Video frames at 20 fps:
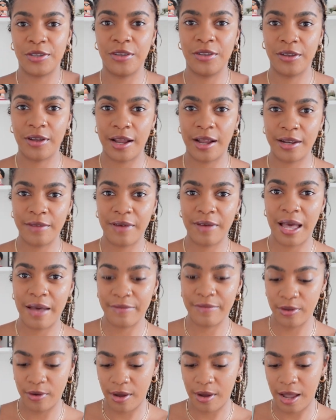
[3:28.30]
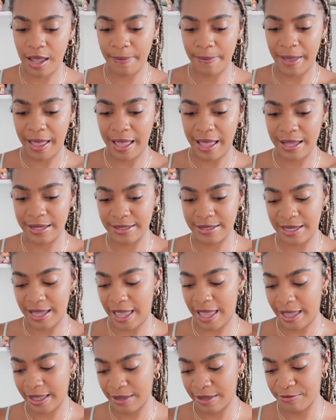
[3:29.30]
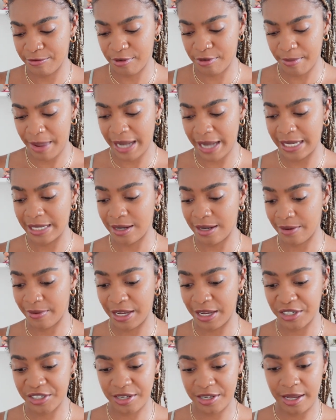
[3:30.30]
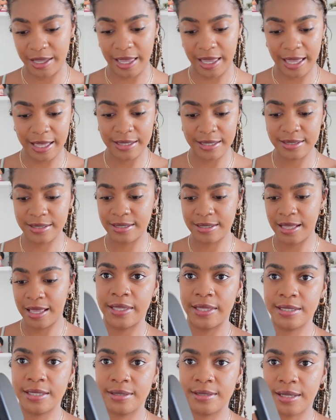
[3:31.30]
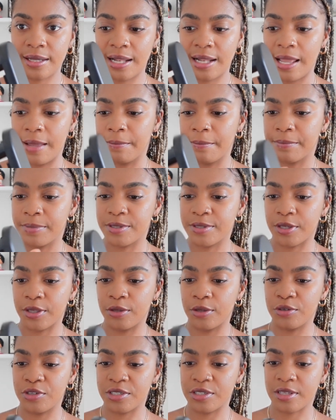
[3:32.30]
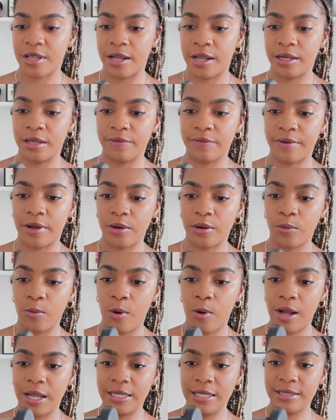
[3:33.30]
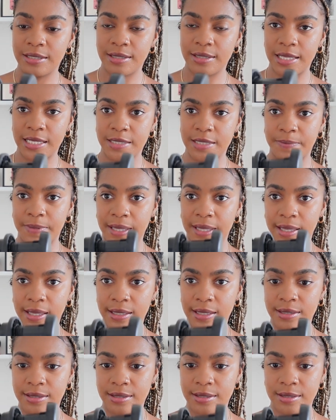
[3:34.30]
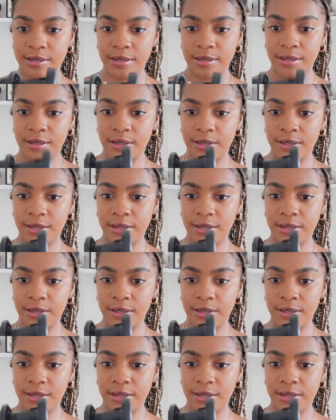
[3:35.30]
you can kind of have your iPad hanging from any direction, I guess. This is the clamp, so you just kind of unwind this piece.